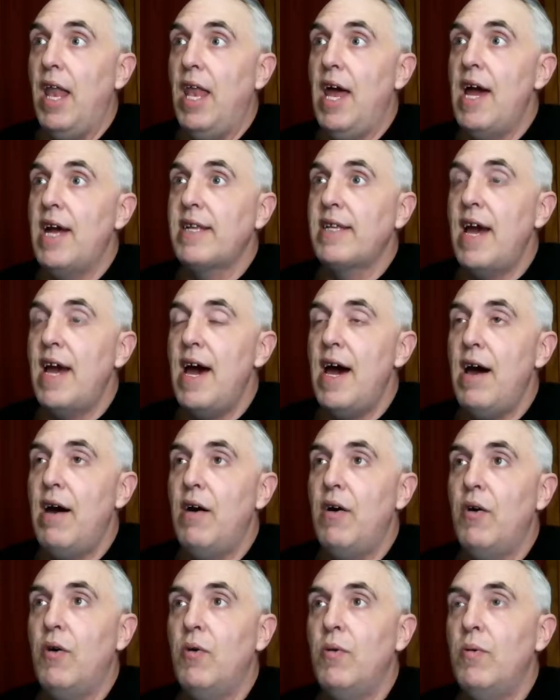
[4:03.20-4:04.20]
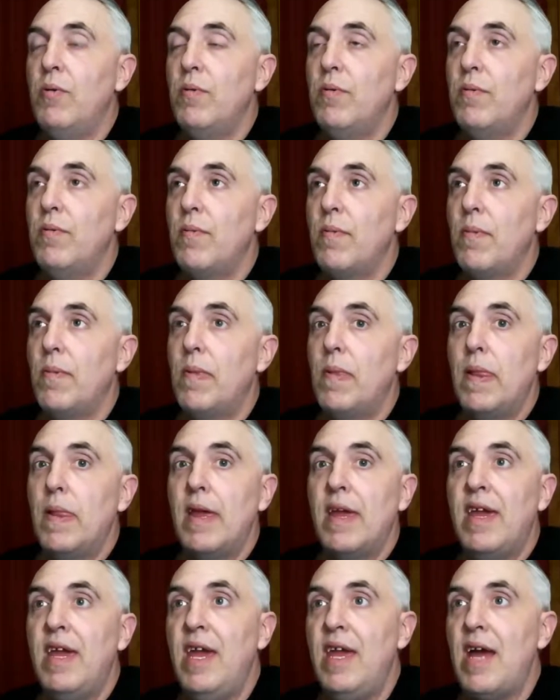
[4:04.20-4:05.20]
I liked how
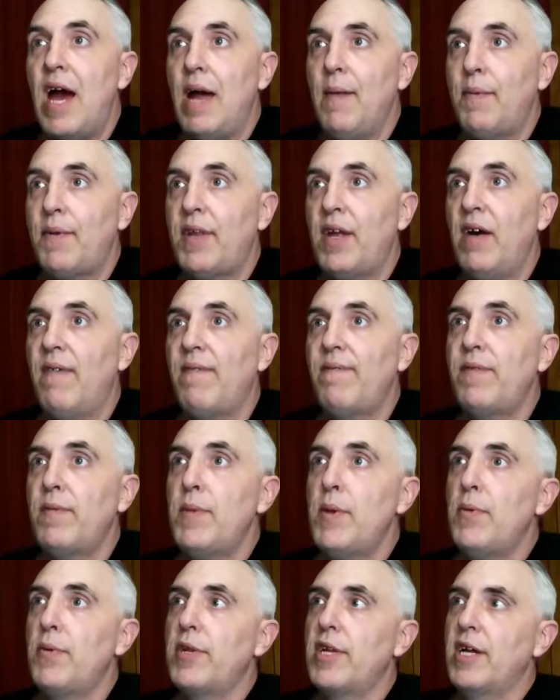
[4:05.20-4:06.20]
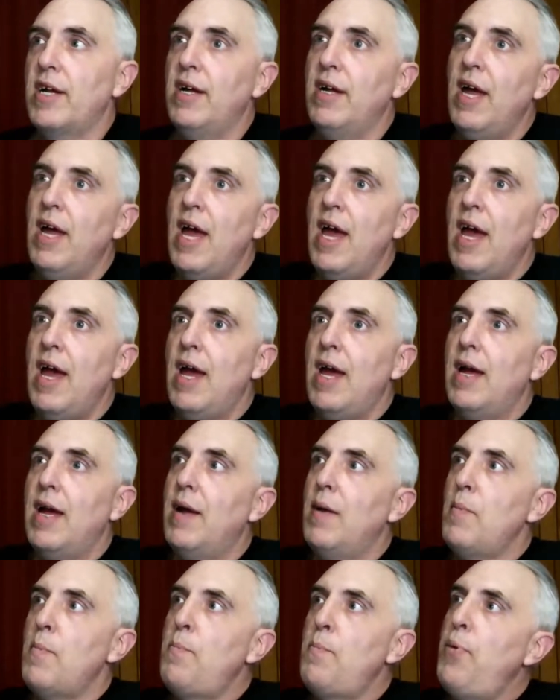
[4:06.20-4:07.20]
he got himself to be able to
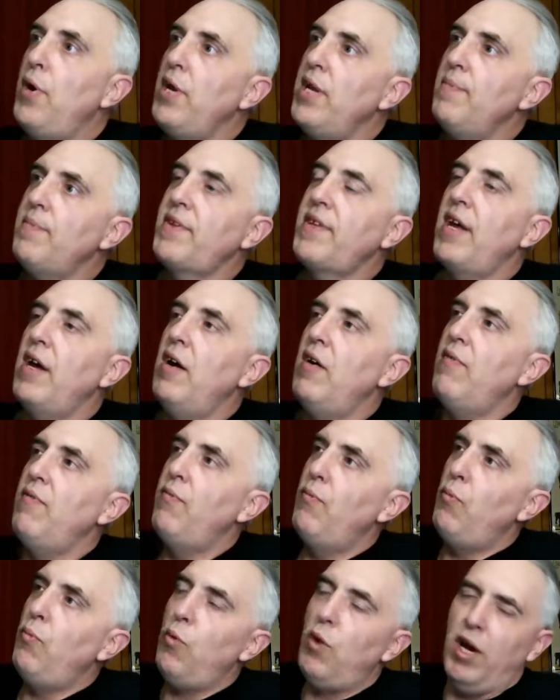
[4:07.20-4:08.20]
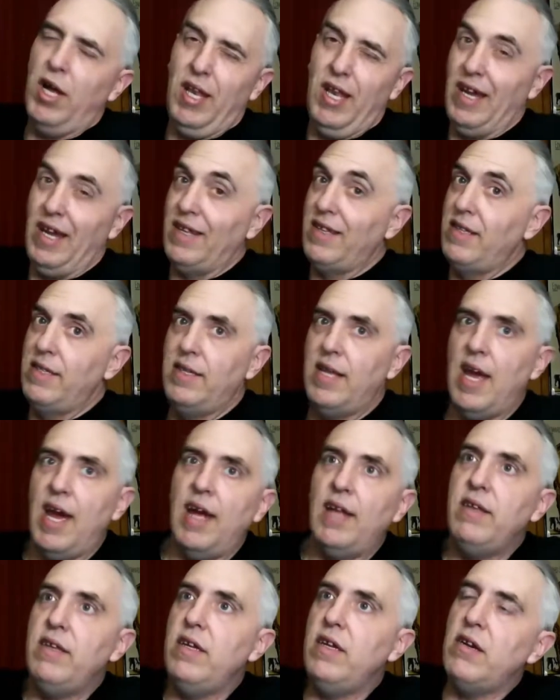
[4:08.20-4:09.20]
put himself, what, like
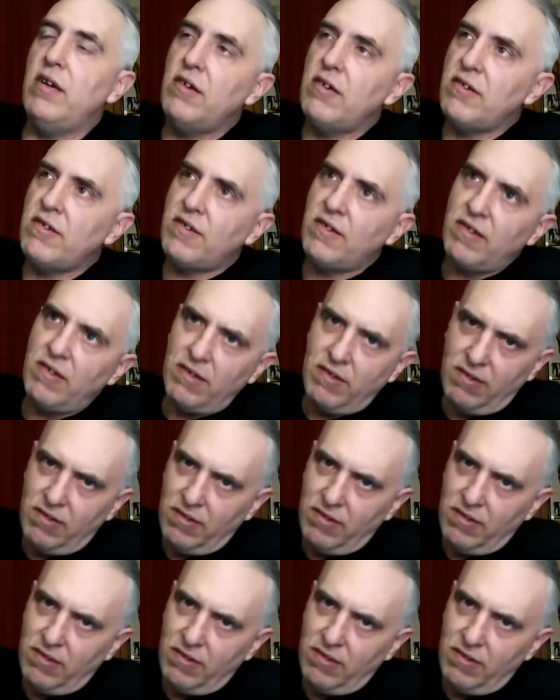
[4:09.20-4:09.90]
10 years?